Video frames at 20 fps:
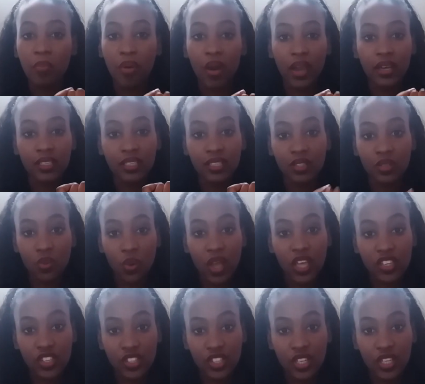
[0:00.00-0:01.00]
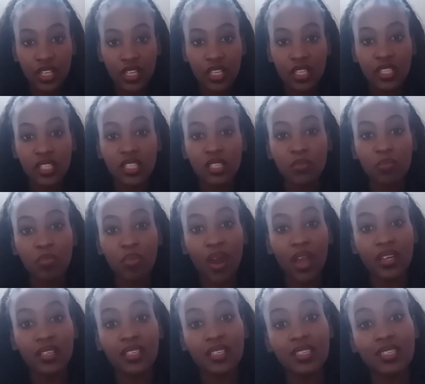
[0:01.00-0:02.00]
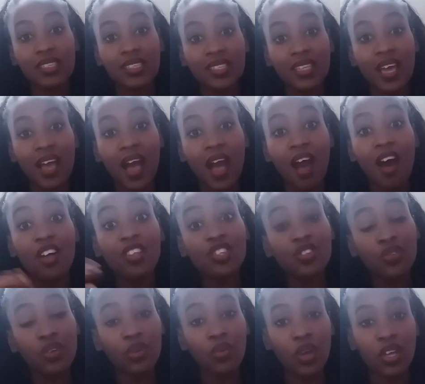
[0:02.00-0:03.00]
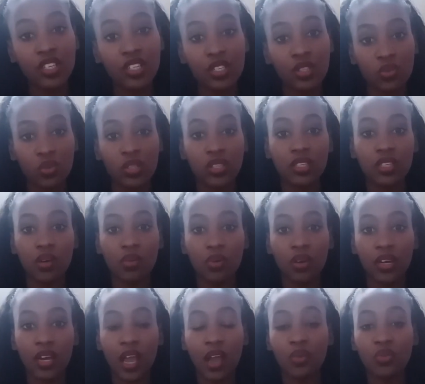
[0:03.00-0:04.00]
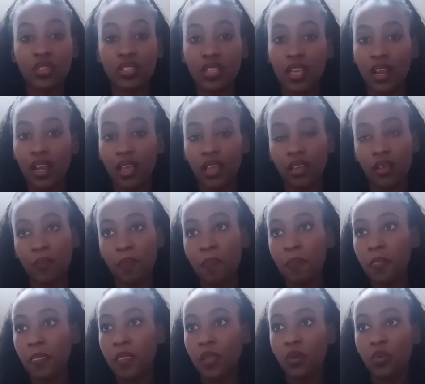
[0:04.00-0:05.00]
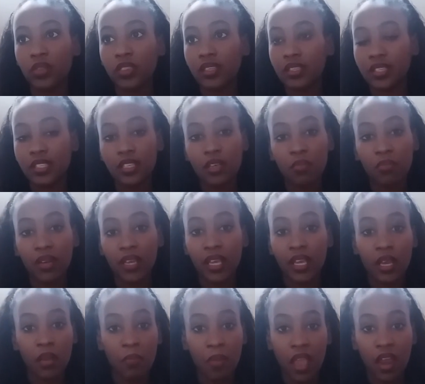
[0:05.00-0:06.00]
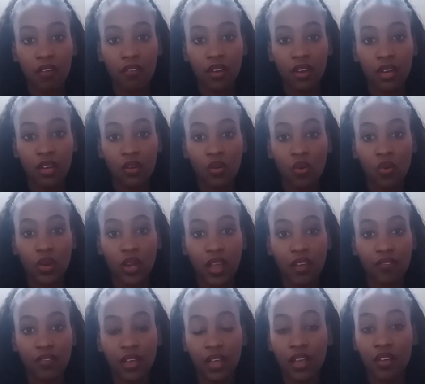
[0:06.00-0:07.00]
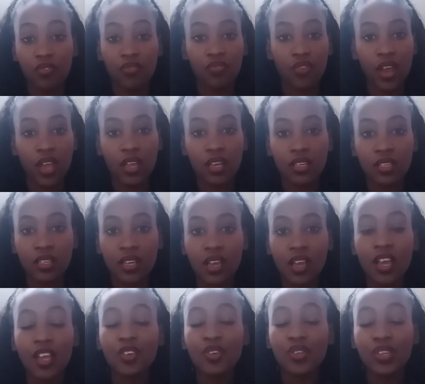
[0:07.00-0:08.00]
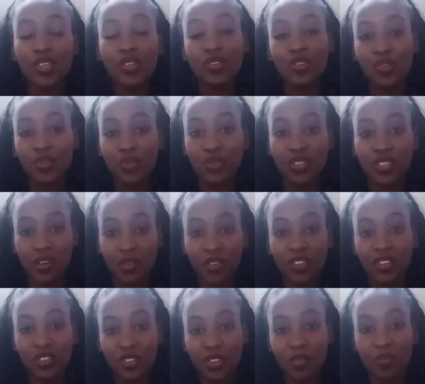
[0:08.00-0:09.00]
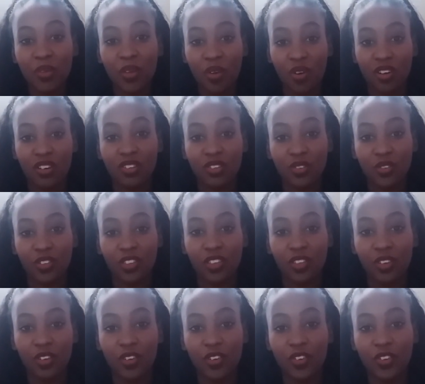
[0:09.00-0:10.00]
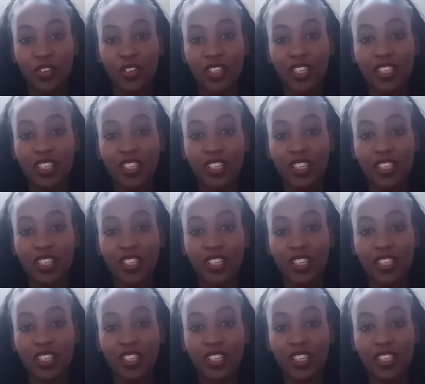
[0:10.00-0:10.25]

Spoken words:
Practice questions, practice answering questions with someone. I would say, like, with a sibling, a parent, or whatever, a friend. You need to do it with someone that's going to be honest with you.